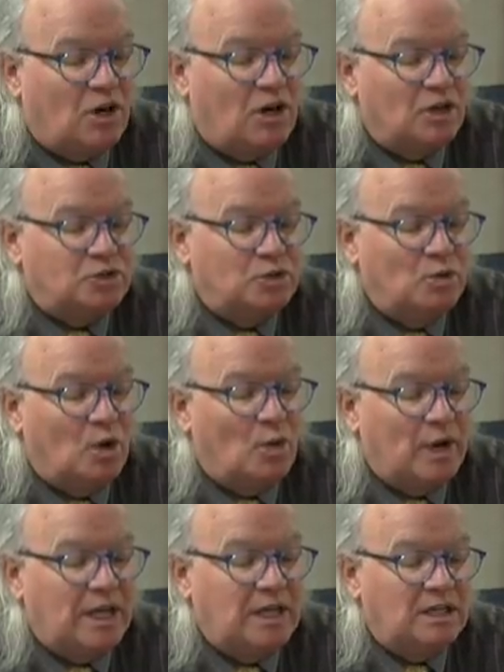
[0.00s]
Hall
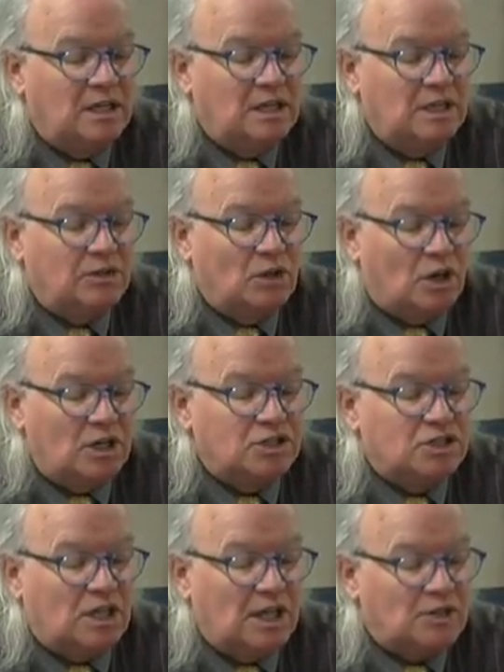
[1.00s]
208, the
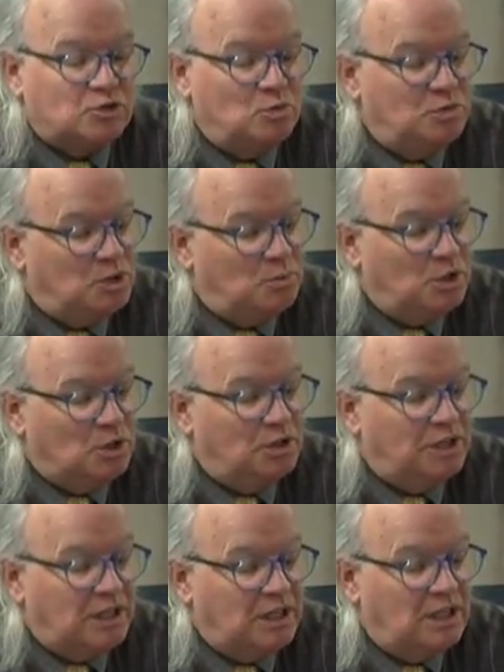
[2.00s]
largest classroom in the
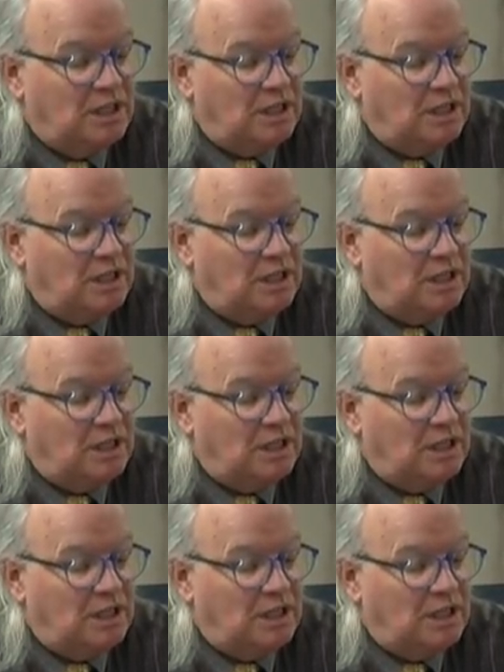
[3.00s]
building,